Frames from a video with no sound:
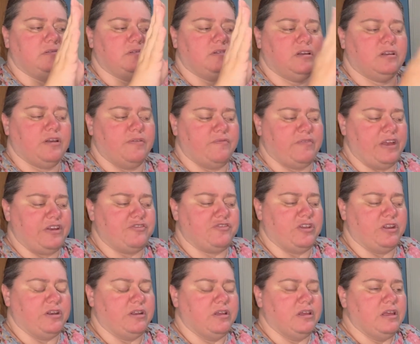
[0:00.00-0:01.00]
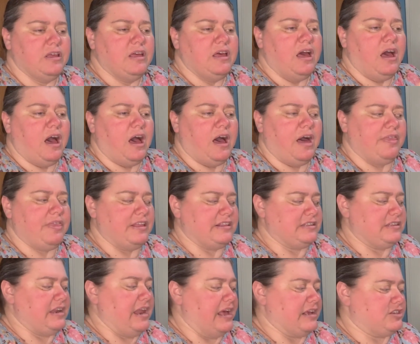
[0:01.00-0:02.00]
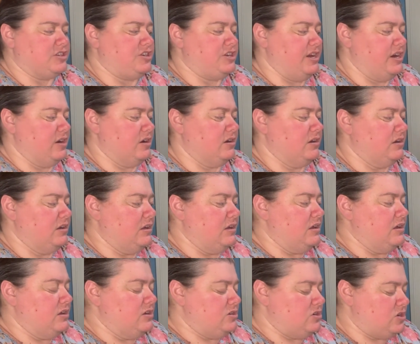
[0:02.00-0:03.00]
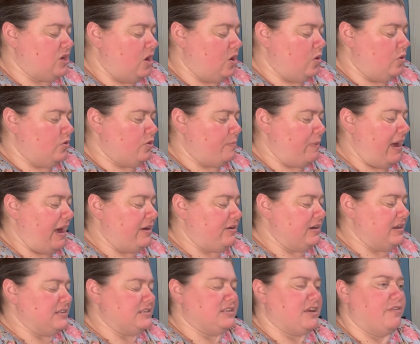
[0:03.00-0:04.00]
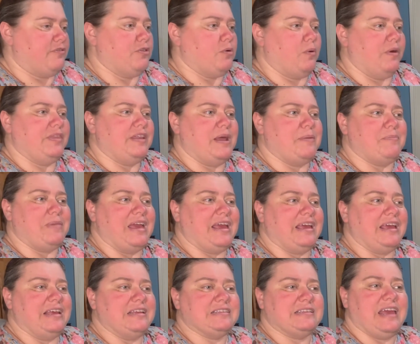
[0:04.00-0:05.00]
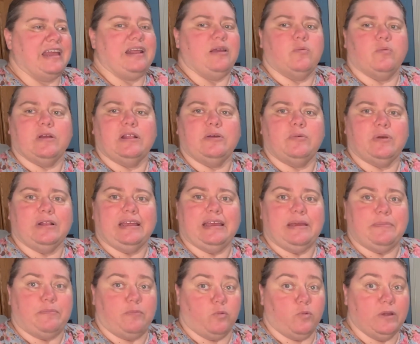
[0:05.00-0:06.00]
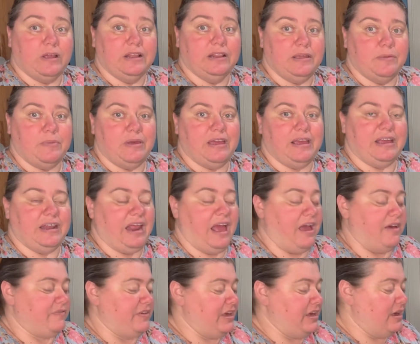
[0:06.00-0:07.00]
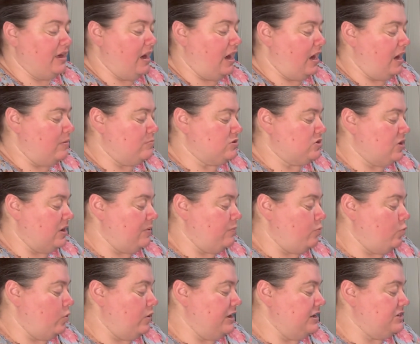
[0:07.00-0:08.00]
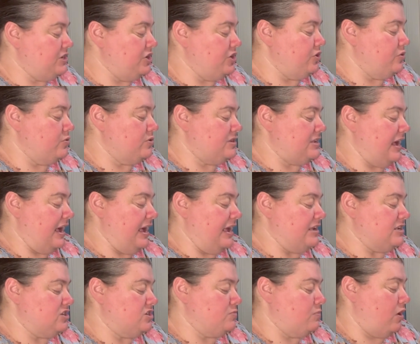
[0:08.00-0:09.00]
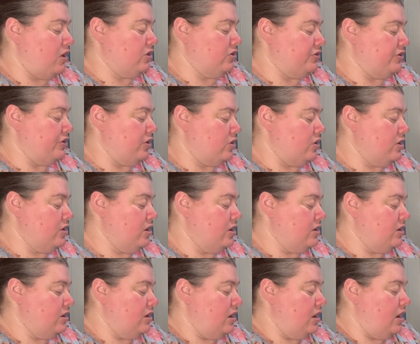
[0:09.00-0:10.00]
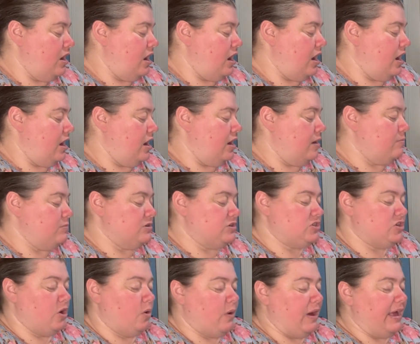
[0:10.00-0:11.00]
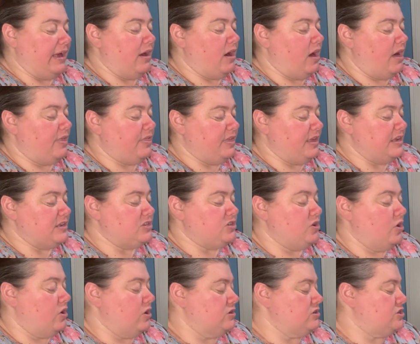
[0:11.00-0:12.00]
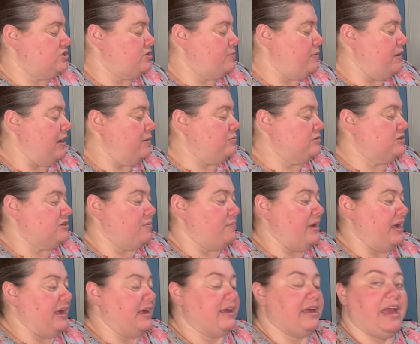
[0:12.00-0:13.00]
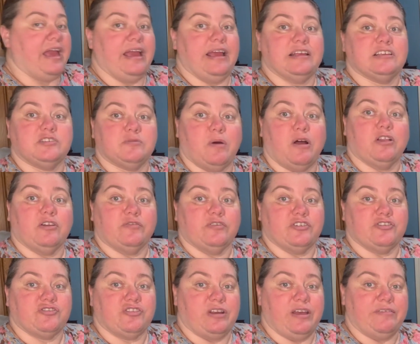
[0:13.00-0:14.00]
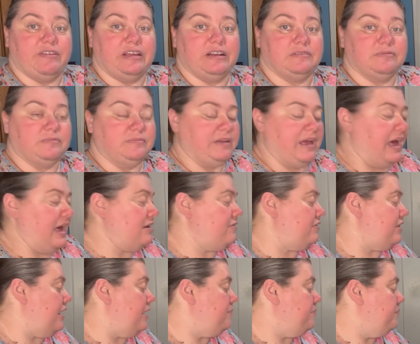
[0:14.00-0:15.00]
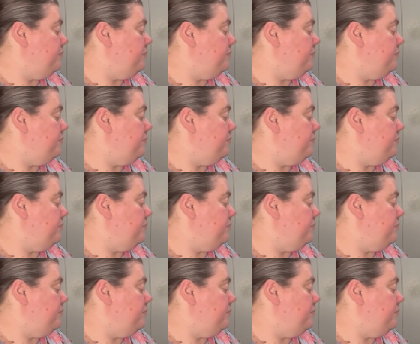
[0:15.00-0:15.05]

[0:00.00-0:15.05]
convention that's next year. So the pattern itself, the one that I'm making, is getting really big and heavy. So I wanted to use a smaller yarn. So I got these yarns to be able to make a smaller version of it out of that.